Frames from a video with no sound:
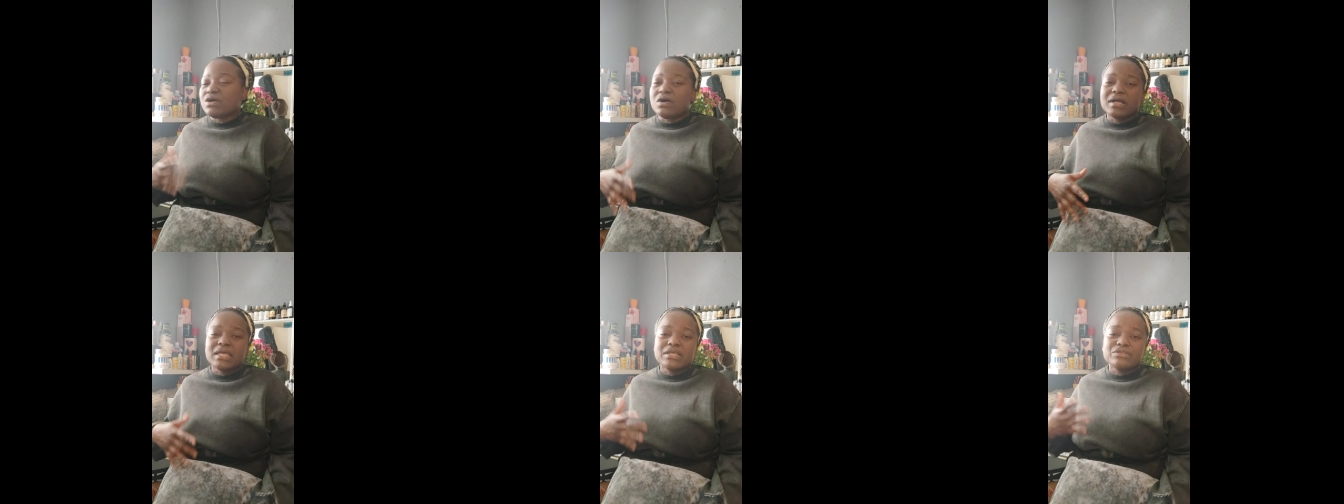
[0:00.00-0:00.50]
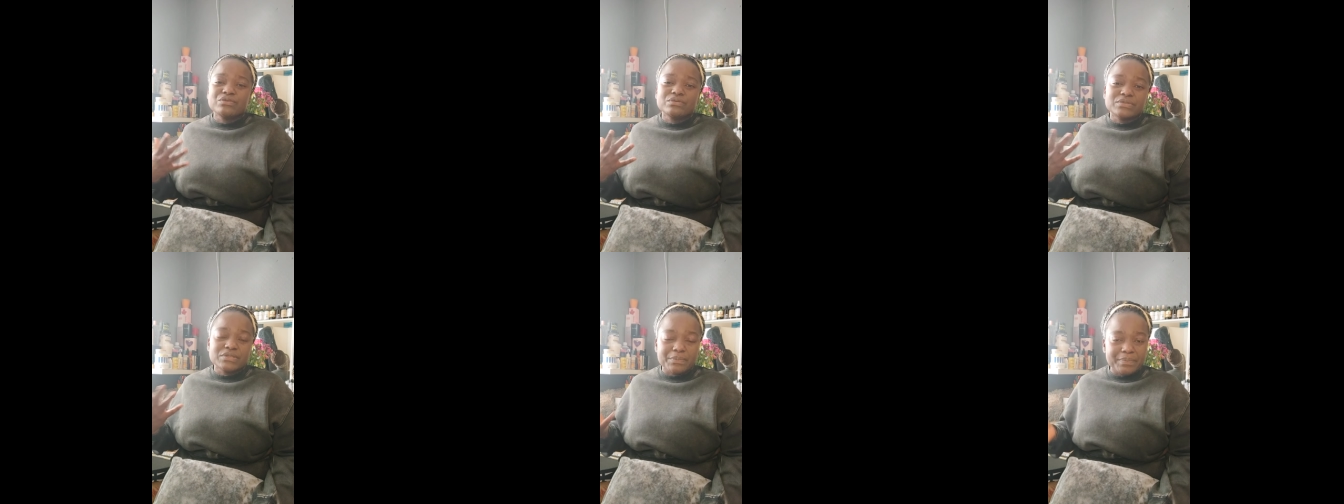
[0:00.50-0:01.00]
talking
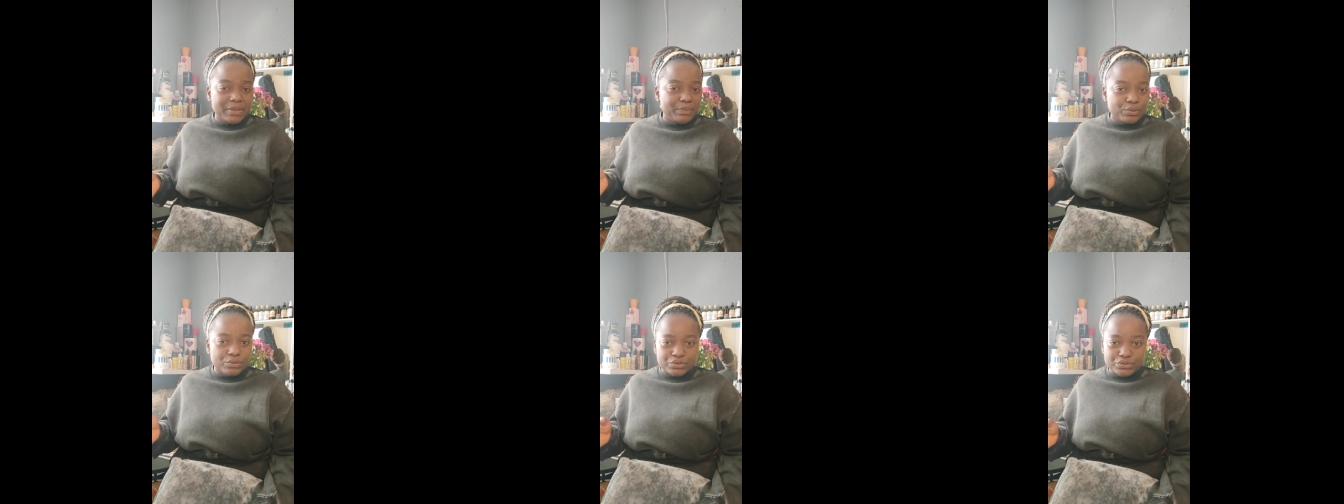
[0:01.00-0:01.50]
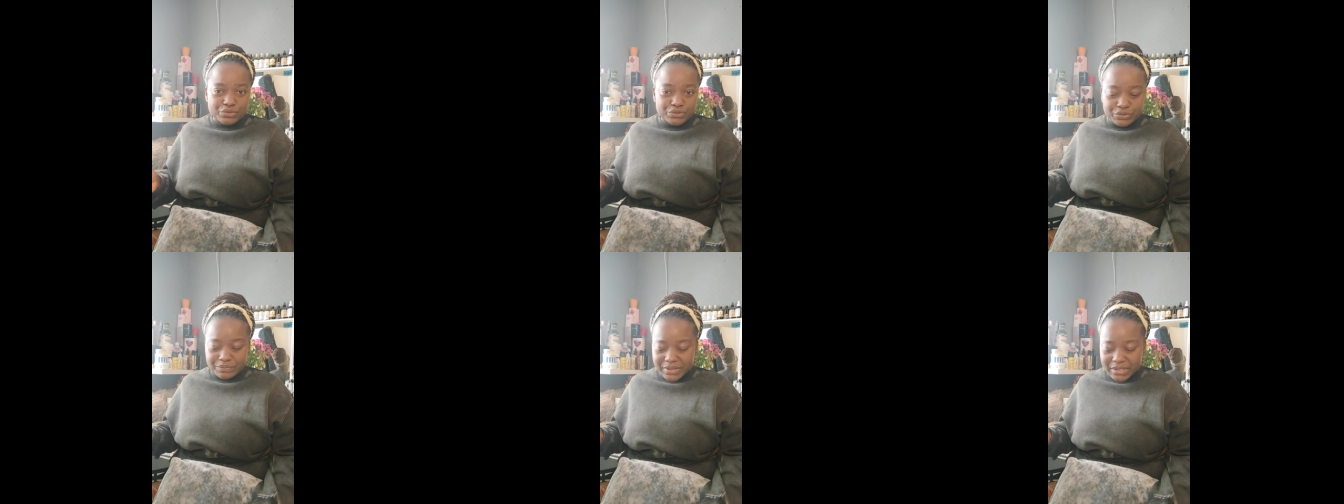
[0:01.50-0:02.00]
to some people on
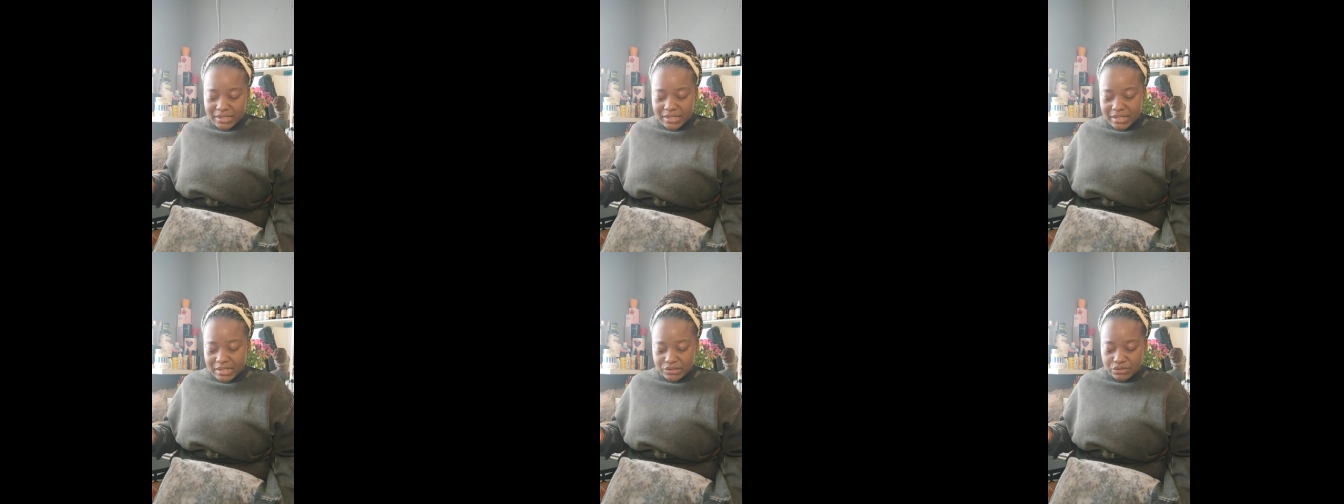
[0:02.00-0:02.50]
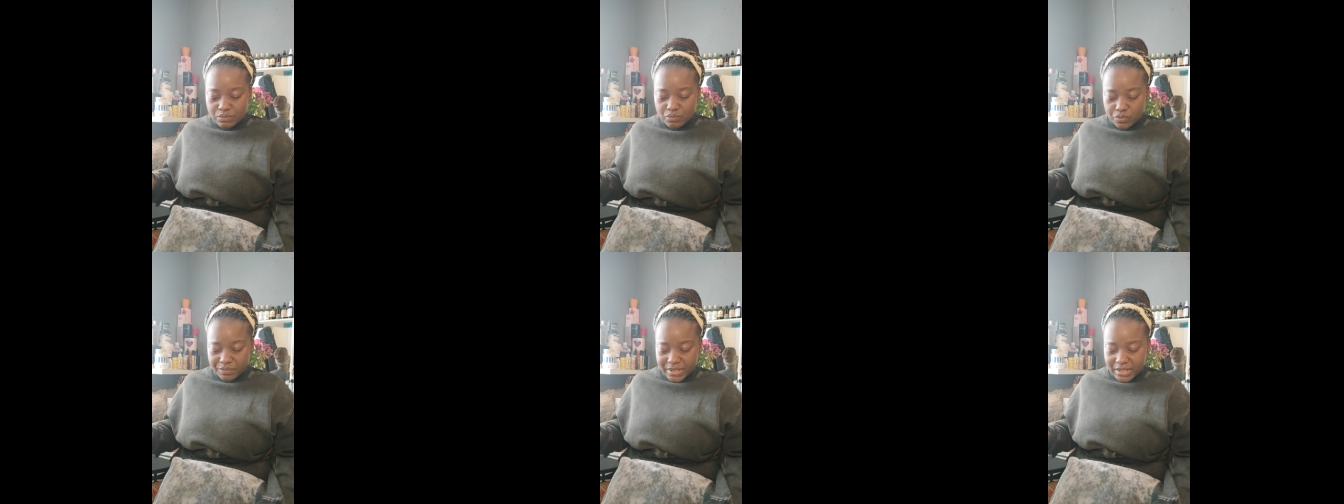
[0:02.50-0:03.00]
social media,
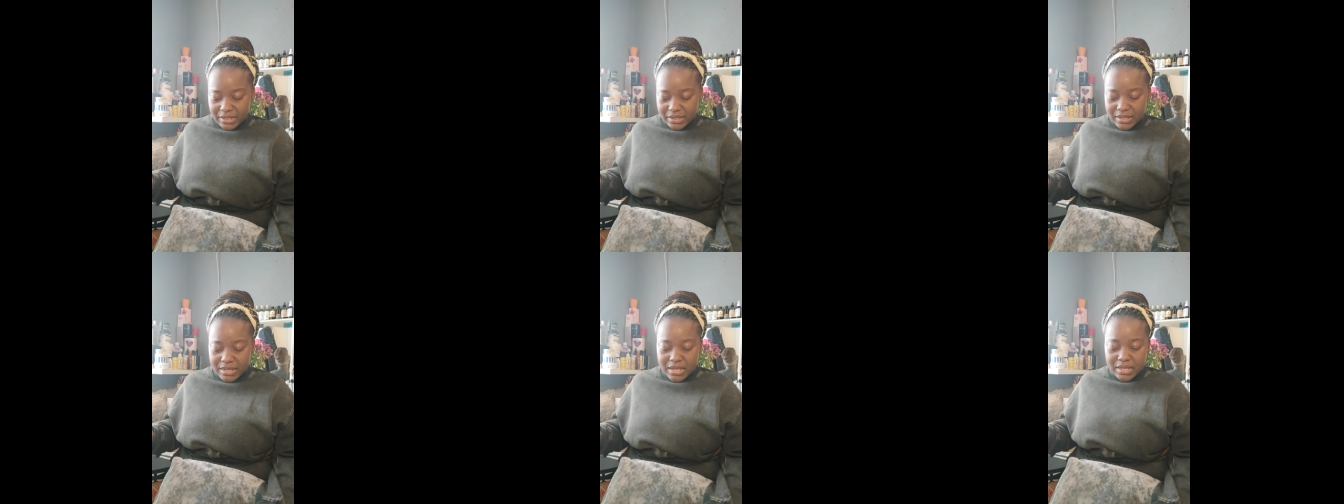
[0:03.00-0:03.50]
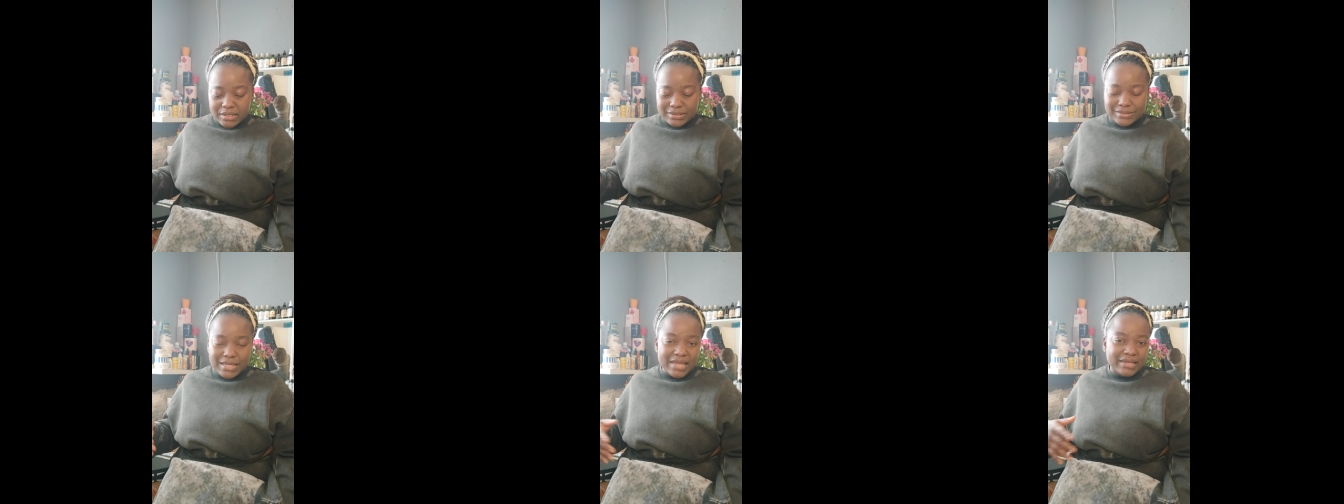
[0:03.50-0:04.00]
some women,
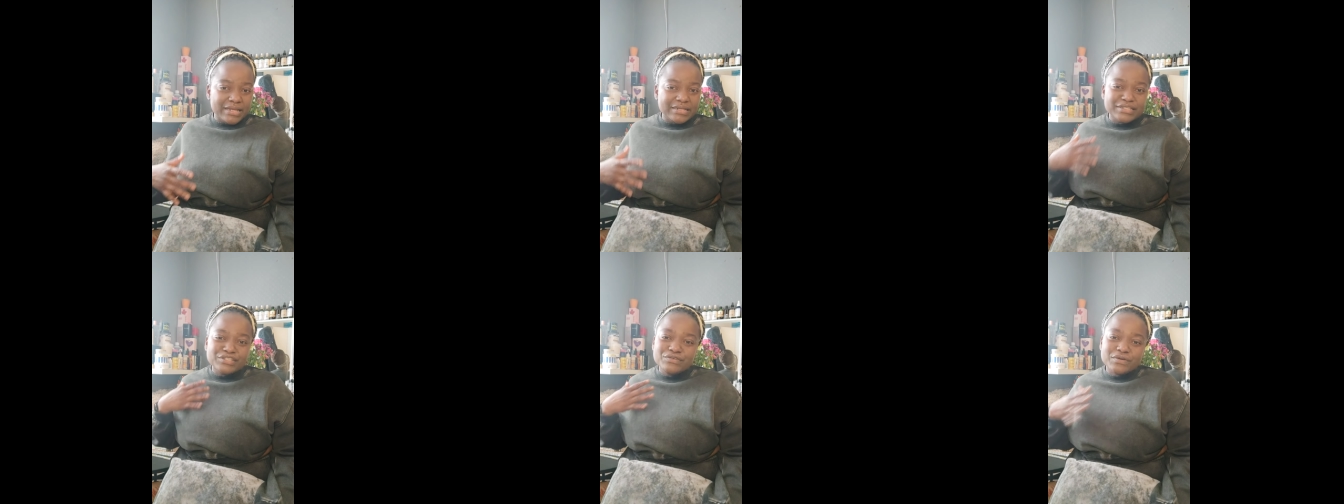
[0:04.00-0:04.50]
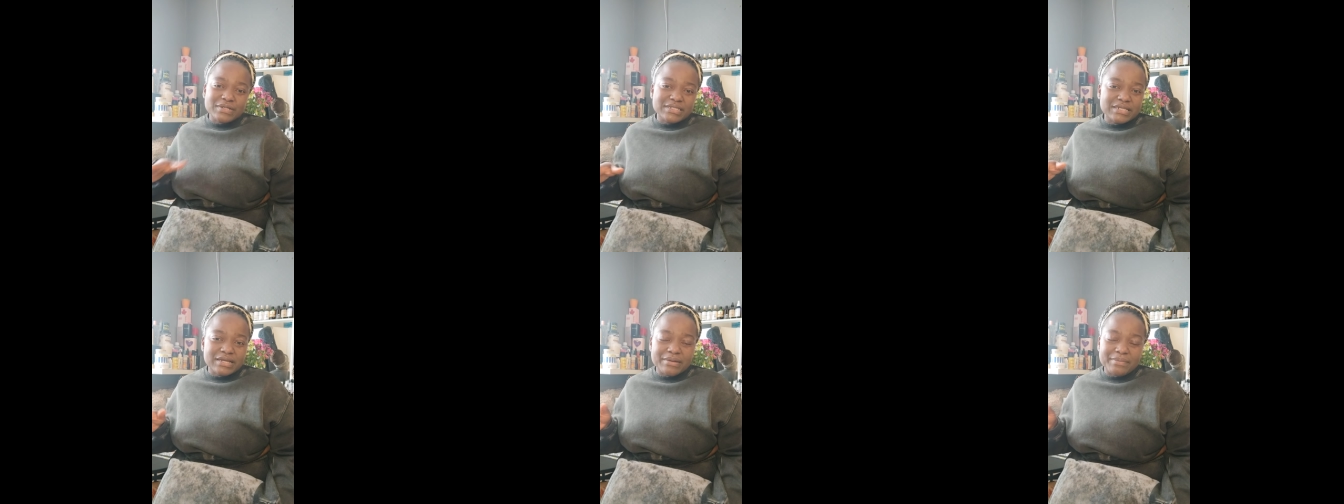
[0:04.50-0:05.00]
and then he's
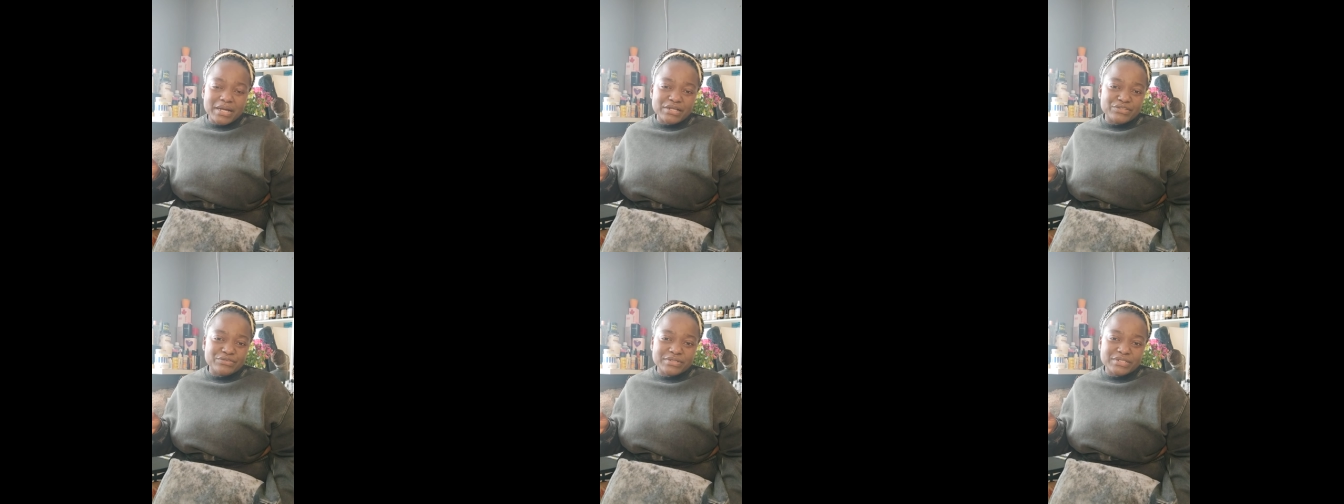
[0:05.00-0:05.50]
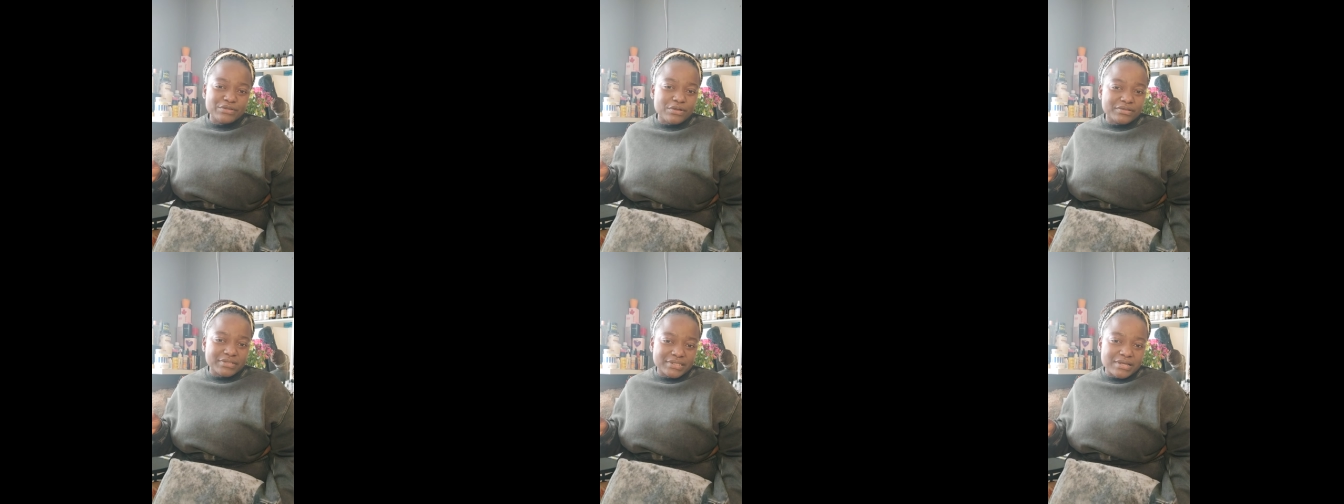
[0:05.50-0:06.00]
crossing her boundaries
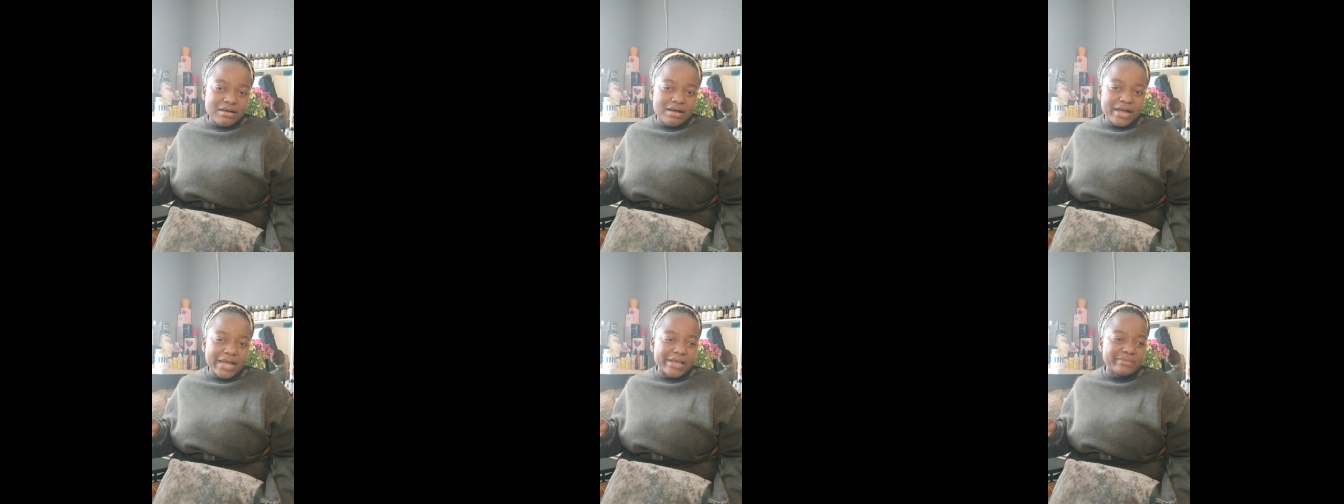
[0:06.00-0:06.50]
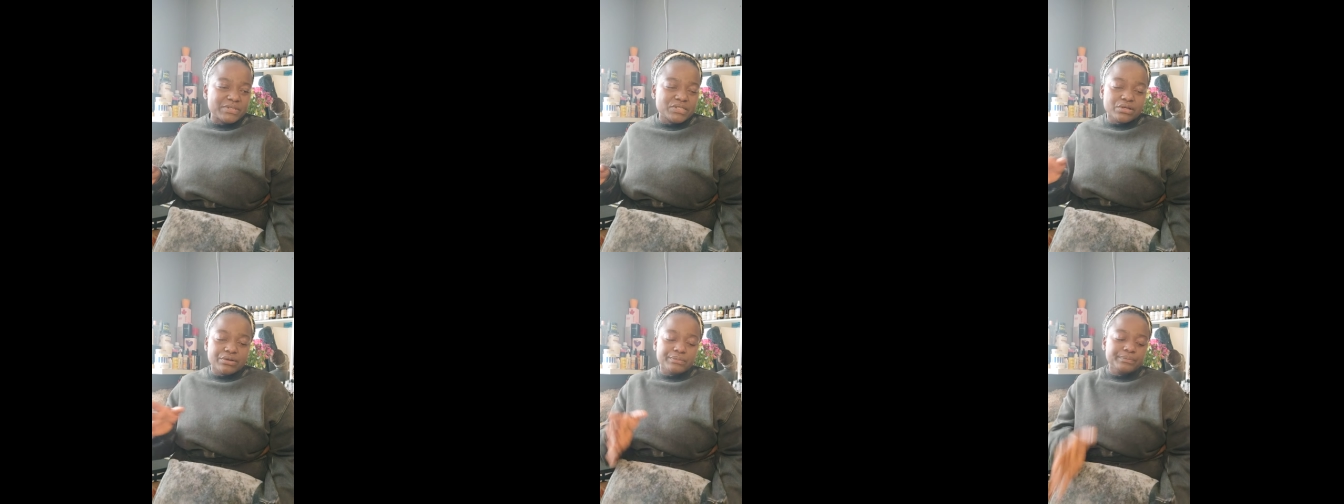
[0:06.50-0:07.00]
all the time.
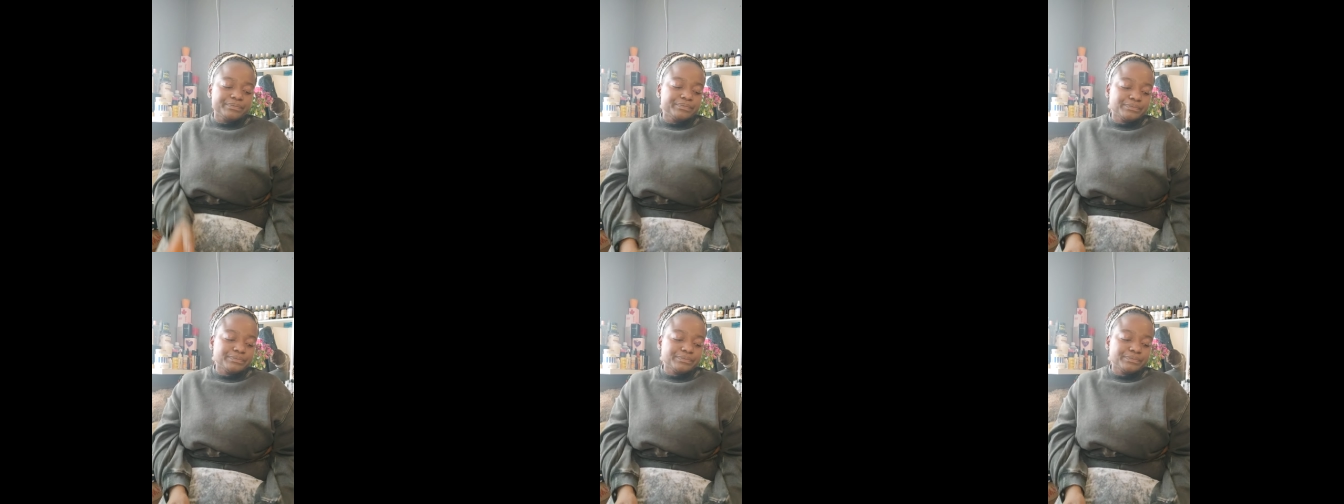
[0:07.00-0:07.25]
So,